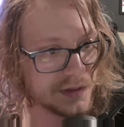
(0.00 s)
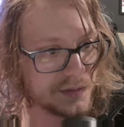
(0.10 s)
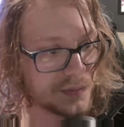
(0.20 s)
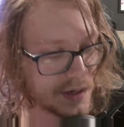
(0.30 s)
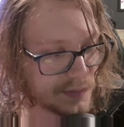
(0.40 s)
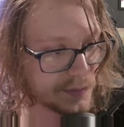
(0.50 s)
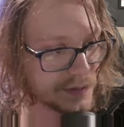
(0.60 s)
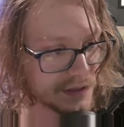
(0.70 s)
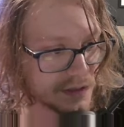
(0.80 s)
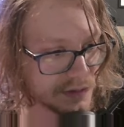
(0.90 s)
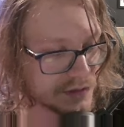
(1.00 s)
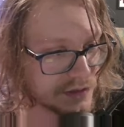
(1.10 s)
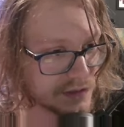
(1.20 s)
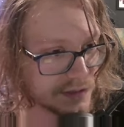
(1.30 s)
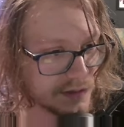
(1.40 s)
probably closer
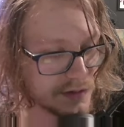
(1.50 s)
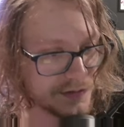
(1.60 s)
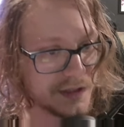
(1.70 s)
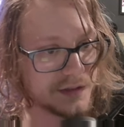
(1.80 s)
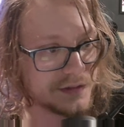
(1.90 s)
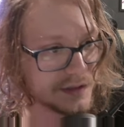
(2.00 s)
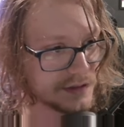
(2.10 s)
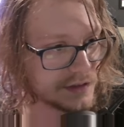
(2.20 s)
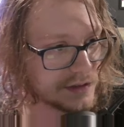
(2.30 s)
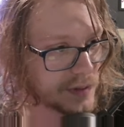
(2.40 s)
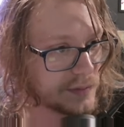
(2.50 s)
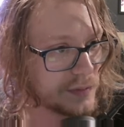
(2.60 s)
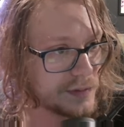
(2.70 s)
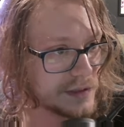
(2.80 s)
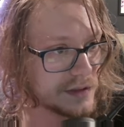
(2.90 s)
to O of n. This is
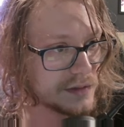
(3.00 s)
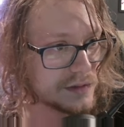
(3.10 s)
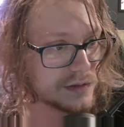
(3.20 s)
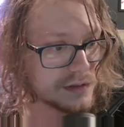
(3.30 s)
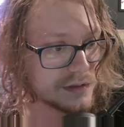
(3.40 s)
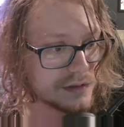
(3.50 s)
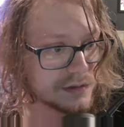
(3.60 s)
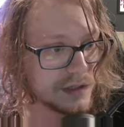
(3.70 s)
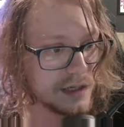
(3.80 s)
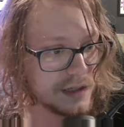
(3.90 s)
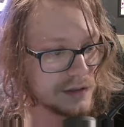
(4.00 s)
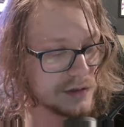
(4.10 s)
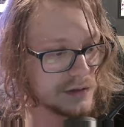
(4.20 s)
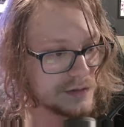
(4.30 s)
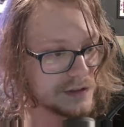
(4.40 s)
probably closer to O
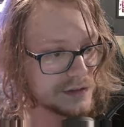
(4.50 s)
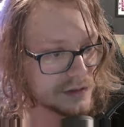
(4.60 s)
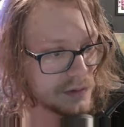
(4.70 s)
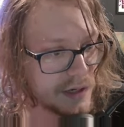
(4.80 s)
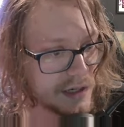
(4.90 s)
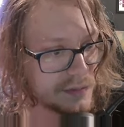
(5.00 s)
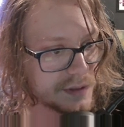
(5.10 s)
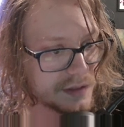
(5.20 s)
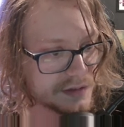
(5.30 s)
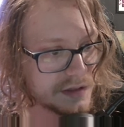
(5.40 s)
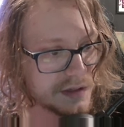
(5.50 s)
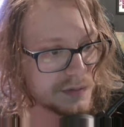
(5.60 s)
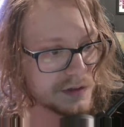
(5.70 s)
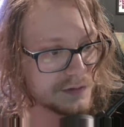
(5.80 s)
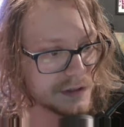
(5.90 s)
of n squared because the number
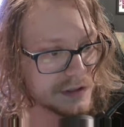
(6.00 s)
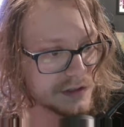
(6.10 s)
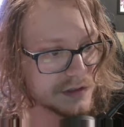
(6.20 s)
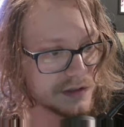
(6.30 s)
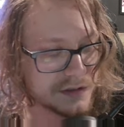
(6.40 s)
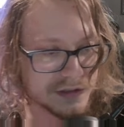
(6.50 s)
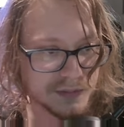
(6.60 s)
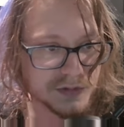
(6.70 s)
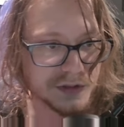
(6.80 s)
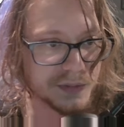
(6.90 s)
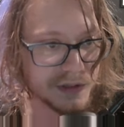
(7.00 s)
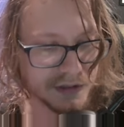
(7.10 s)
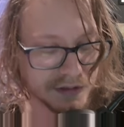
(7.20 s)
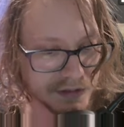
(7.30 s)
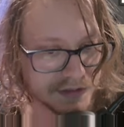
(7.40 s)
of function calls seems to be
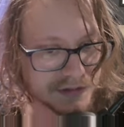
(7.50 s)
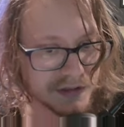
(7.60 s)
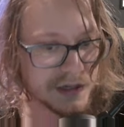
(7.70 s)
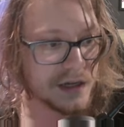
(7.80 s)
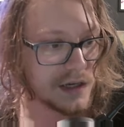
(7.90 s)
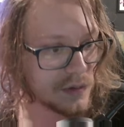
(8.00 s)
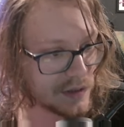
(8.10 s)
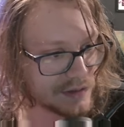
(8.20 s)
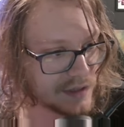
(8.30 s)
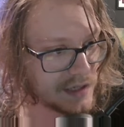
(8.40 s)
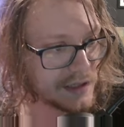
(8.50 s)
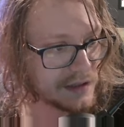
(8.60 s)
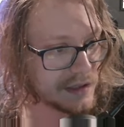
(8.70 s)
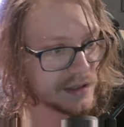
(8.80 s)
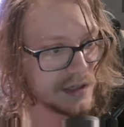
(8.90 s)
increasing
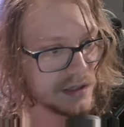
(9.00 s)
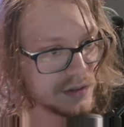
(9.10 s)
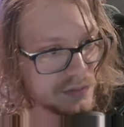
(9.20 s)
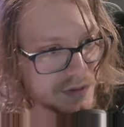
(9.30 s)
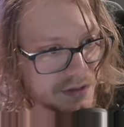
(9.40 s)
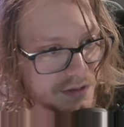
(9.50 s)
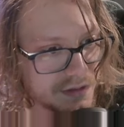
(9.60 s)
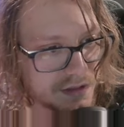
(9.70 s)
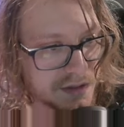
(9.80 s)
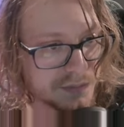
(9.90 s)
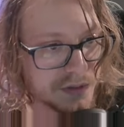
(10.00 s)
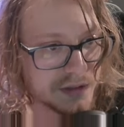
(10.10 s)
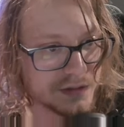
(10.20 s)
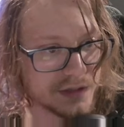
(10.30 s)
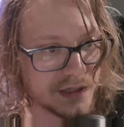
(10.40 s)
quadratically with the number
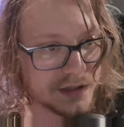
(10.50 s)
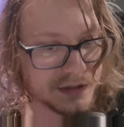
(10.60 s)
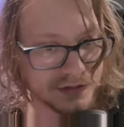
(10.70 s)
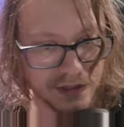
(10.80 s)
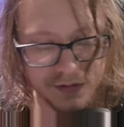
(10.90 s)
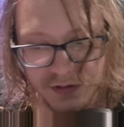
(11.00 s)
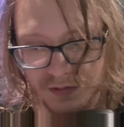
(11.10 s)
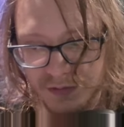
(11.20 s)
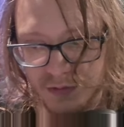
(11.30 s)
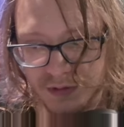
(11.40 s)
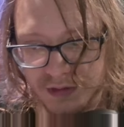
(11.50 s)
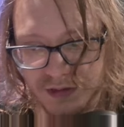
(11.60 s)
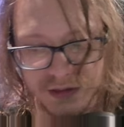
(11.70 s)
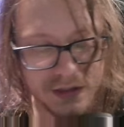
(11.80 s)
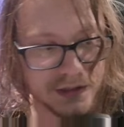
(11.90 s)
that is given for
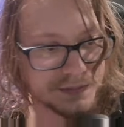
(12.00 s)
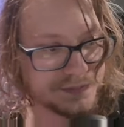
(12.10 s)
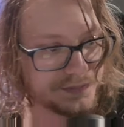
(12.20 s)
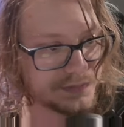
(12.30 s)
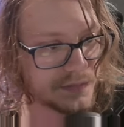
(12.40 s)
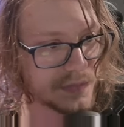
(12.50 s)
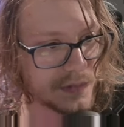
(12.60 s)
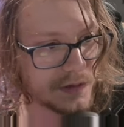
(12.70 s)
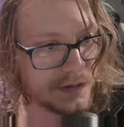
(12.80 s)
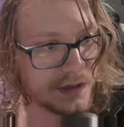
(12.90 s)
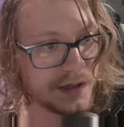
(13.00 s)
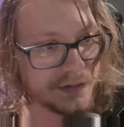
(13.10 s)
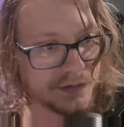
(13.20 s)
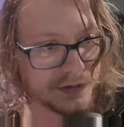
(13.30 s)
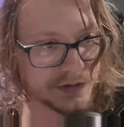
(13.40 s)
the n,
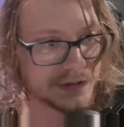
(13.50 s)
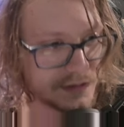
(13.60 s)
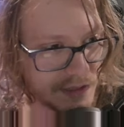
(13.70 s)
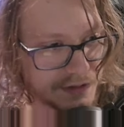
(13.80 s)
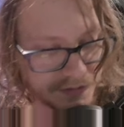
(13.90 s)
for the nth